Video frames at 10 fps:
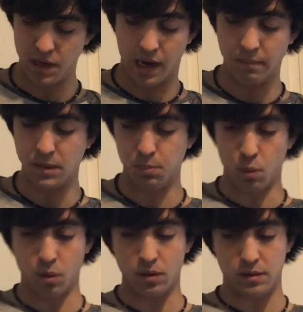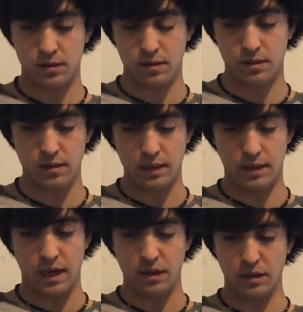AIM Sport,
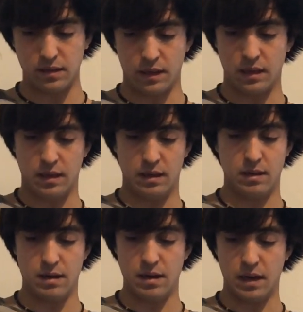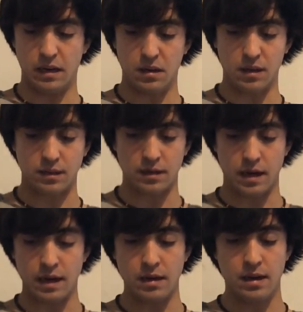kind of looks like an ACOG
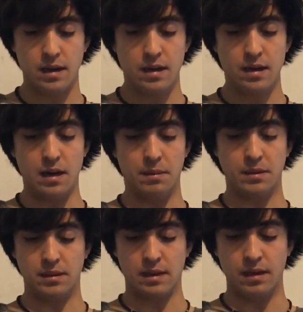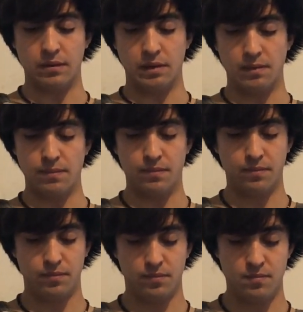sight, which is kind of a,
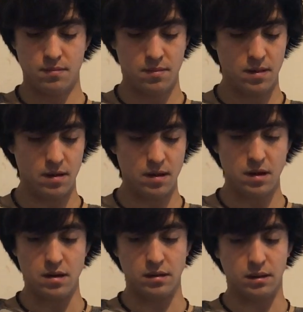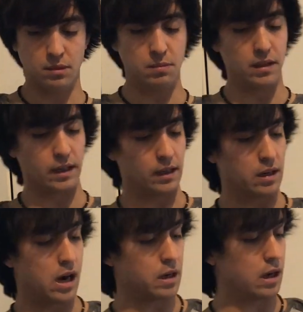seems to be like a
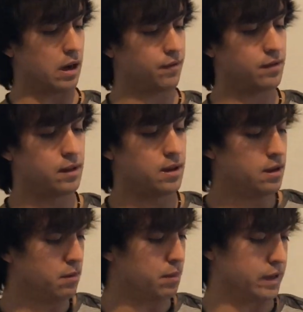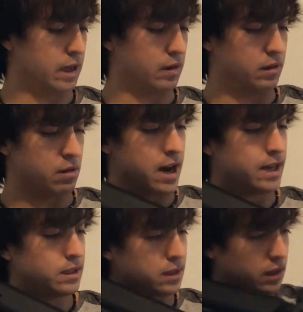knockoff, but they're
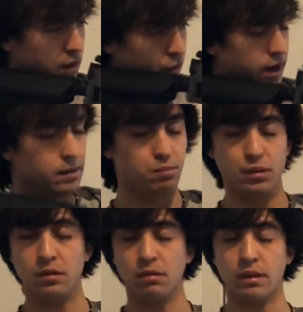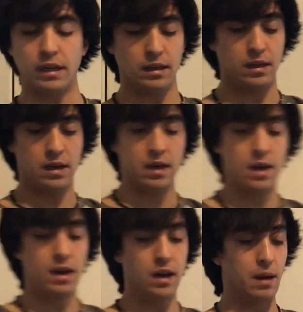nice. They go red, blue, and green,
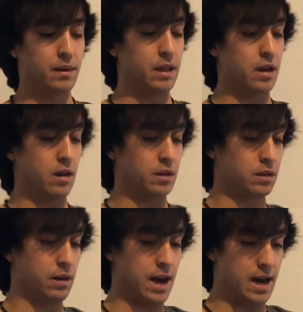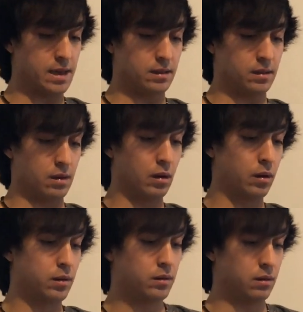and then it also has,
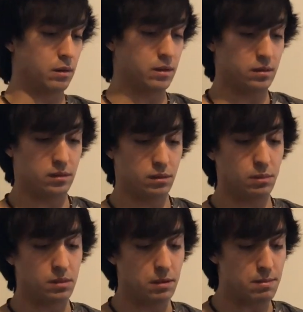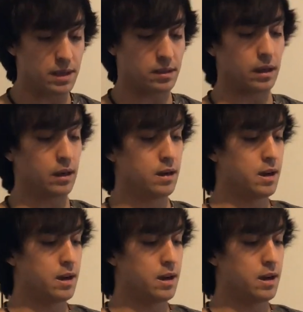or seems to be missing,